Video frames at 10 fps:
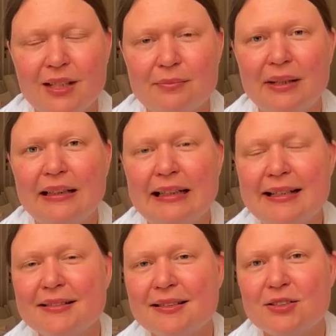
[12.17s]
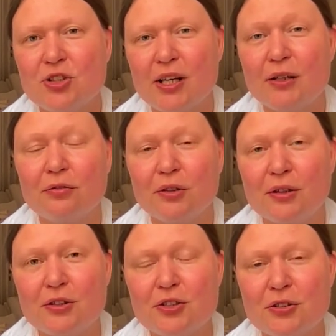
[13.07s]
But let's check
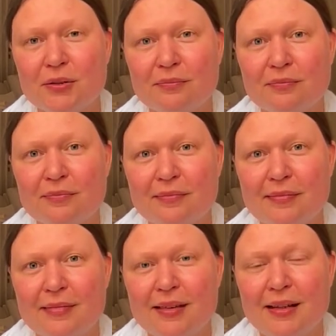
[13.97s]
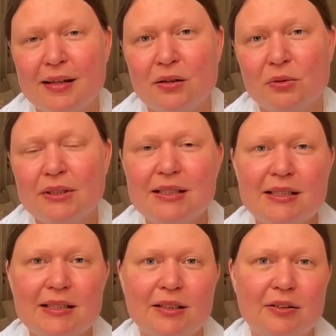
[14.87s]
first what
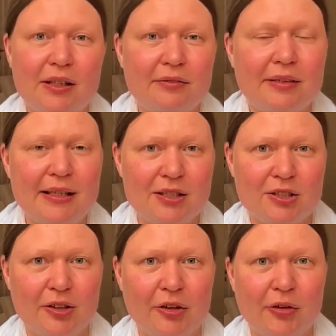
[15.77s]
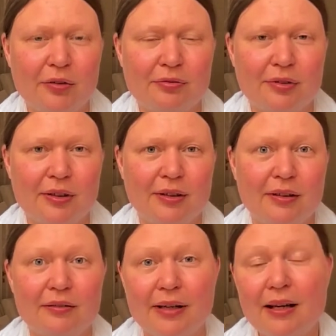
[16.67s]
is a definition of
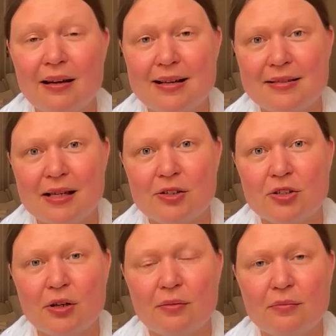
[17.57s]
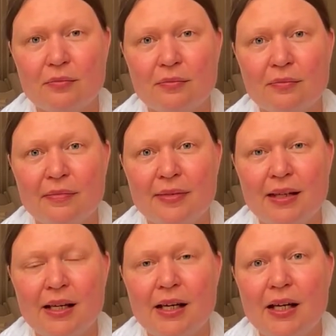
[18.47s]
realization?
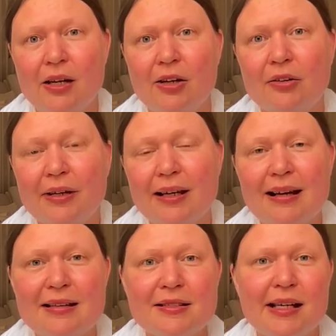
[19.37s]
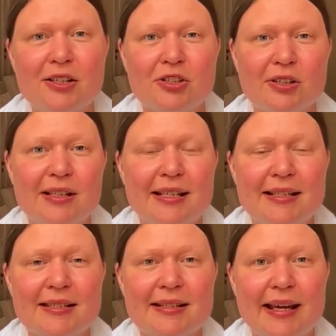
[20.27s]
A realization
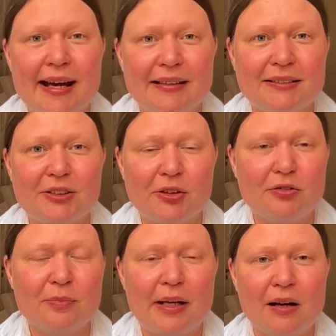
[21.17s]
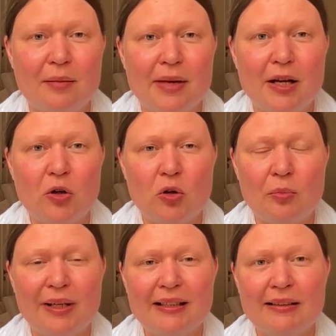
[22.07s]
is the act of becoming
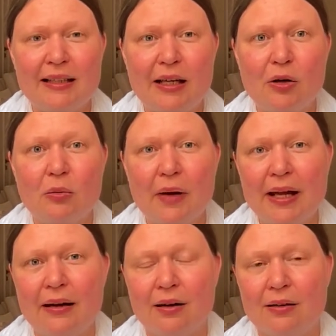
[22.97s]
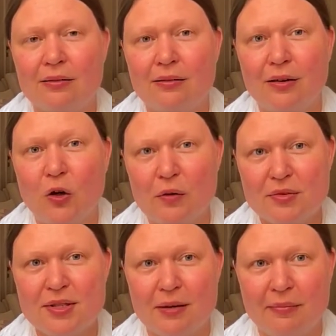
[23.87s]
completely aware of
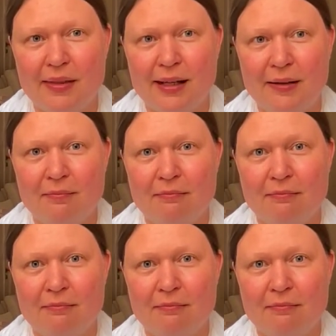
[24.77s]
something.